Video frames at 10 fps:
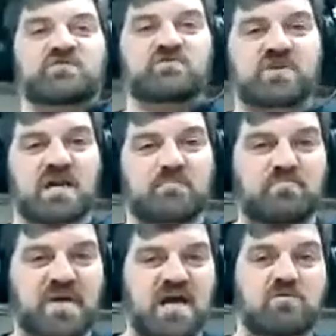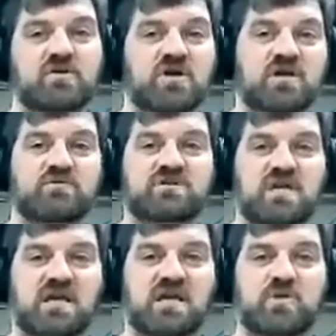you've got to pound on it with the
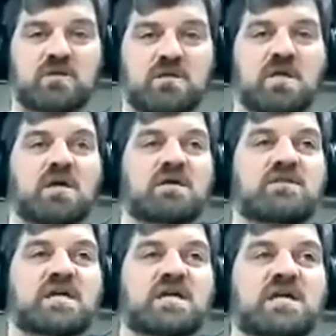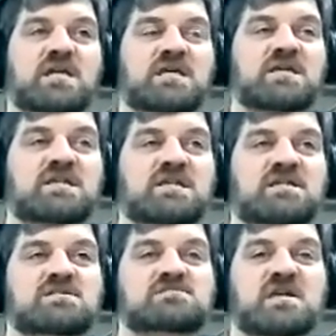hammer, then it
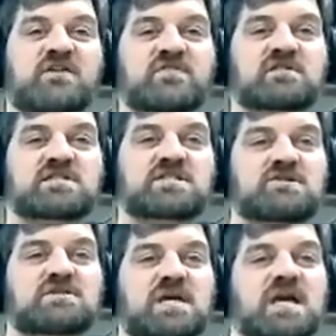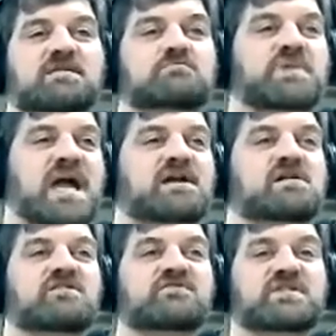is definitely too tight. Back
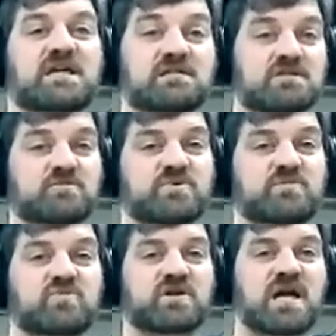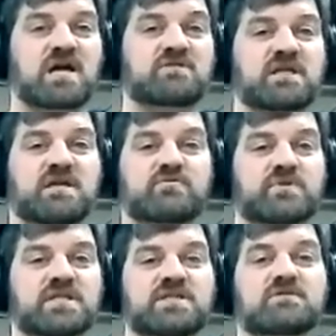off, take a little bit more out, and
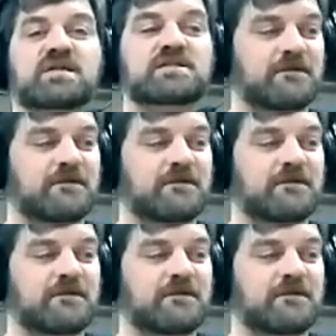redo it.